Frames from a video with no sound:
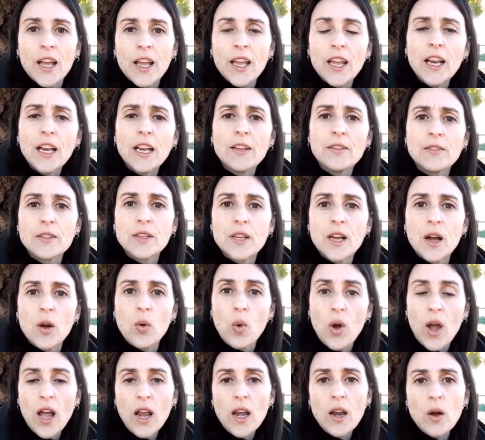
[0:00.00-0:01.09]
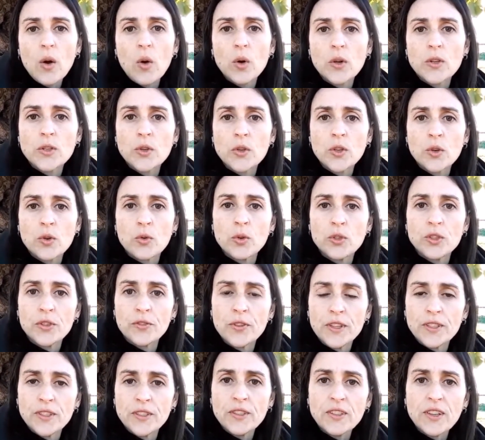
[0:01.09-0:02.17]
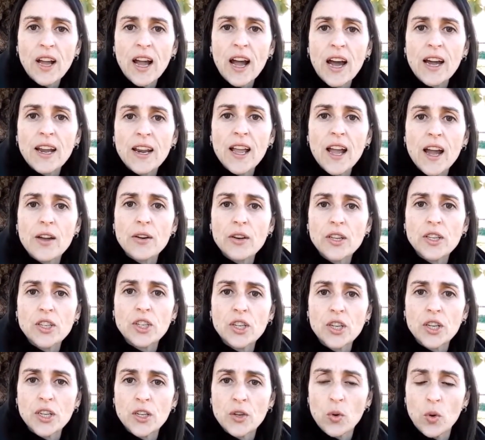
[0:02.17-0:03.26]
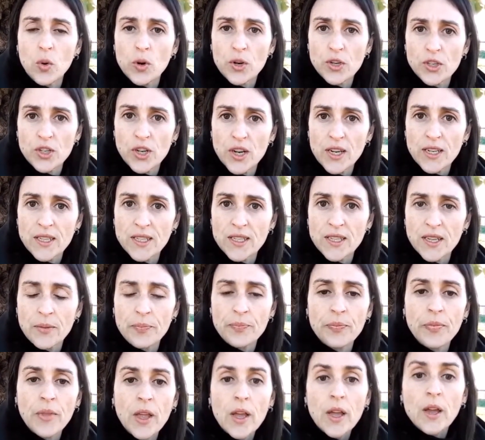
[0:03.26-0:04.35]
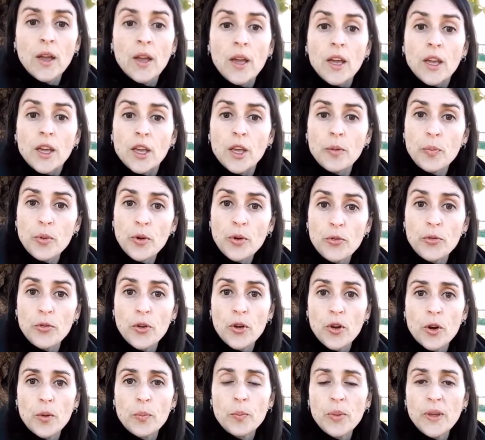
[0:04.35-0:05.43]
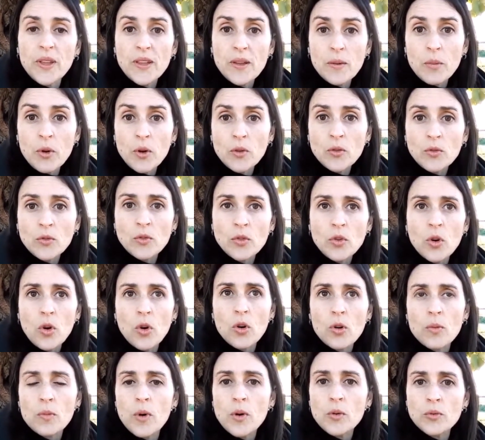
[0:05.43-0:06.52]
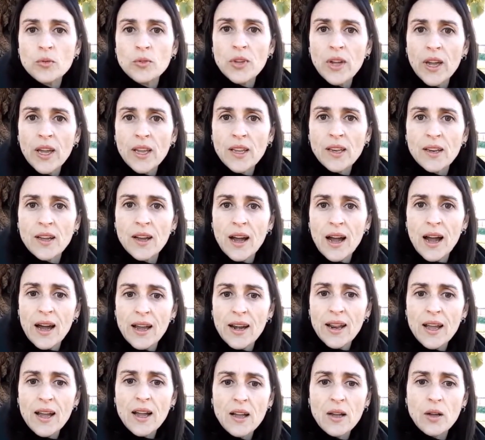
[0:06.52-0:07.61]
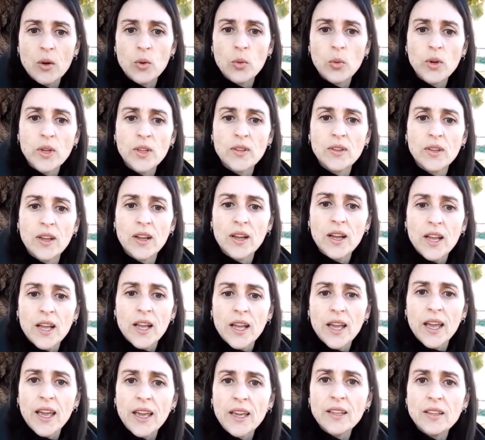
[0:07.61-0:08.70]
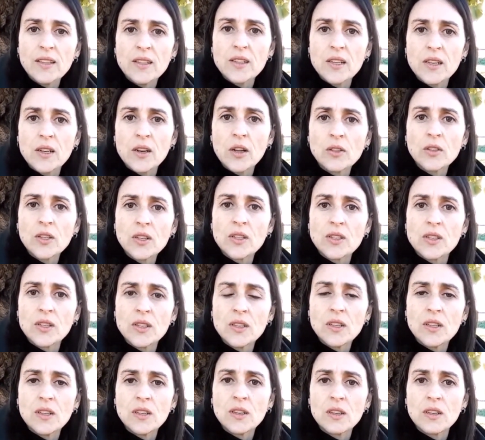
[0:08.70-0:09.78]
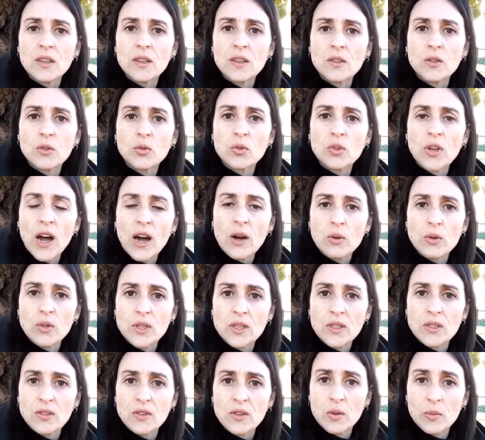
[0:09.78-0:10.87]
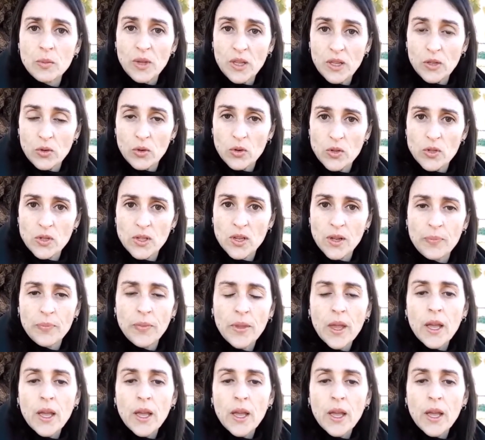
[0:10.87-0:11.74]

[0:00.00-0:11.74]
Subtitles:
He lives well also in cultivated area rich in orchards. He prefers Piedmont or mountain area with heights not exceeding 2000 meters.